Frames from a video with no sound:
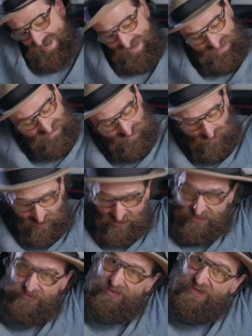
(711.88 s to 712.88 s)
And I still gotta
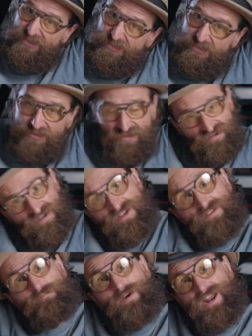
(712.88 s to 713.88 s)
do this,
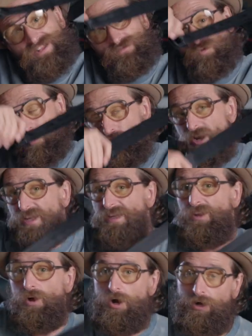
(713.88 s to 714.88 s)
but it's really
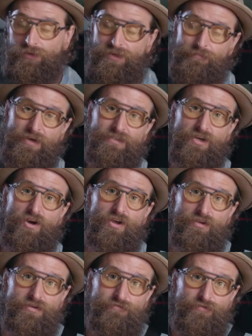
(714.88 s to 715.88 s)
long. That makes
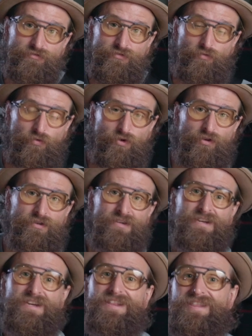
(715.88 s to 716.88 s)
all the difference in the world.
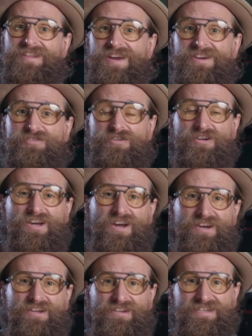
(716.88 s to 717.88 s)
Then you can
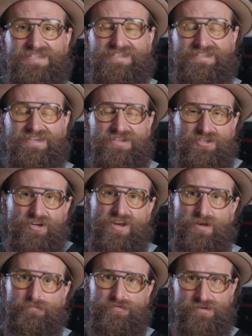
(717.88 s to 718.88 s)
kind of cinch it
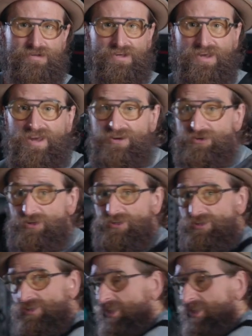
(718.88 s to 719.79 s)
up and you're good to